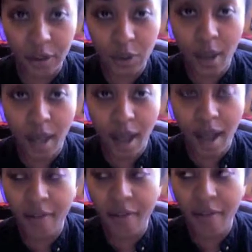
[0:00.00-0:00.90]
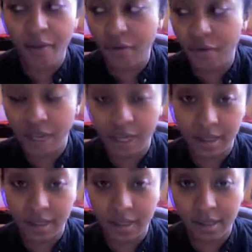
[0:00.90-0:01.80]
So I got
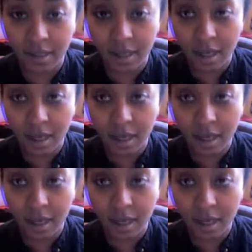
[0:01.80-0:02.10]
this